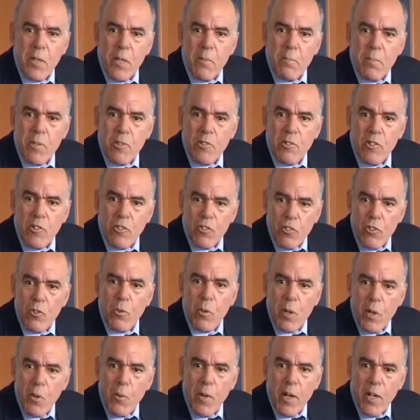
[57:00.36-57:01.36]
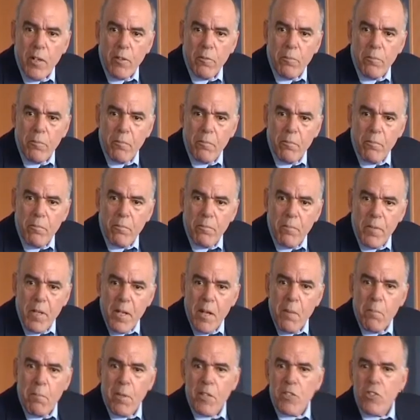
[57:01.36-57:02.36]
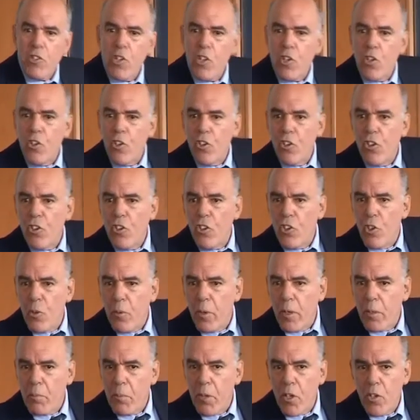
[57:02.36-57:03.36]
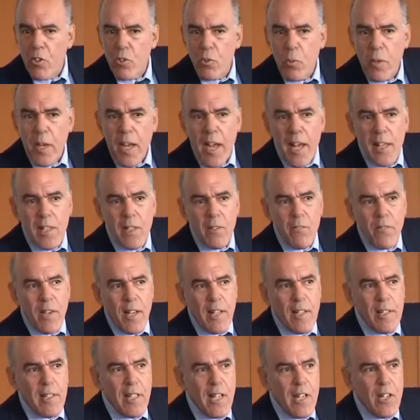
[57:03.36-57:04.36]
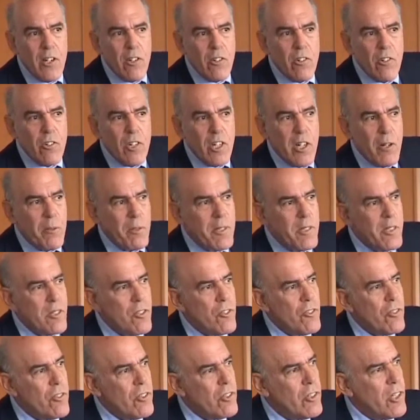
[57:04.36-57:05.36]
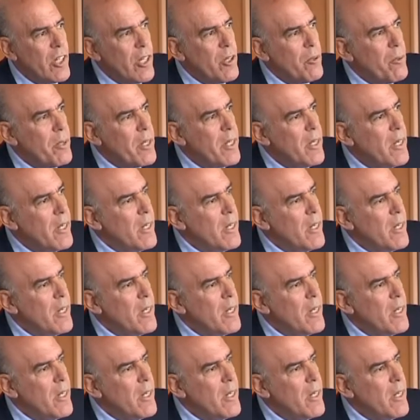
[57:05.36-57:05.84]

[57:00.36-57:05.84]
be in business, doing well. But she couldn't do it because we elevate leaders. You know, it's interesting,